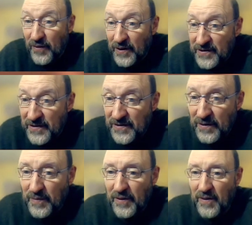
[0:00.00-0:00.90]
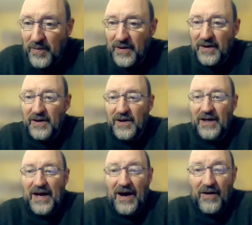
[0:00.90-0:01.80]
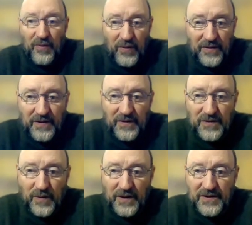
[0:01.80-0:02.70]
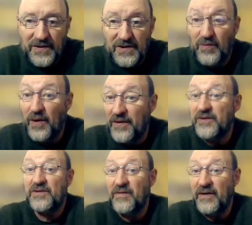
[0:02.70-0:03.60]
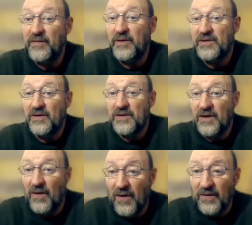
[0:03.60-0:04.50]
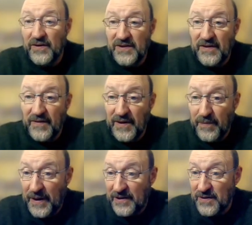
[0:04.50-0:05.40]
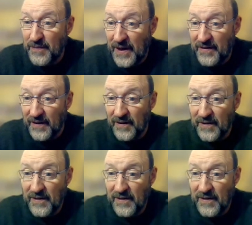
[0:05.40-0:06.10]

questions are appropriate, how to word those questions, and whether survey research at all is even the best method.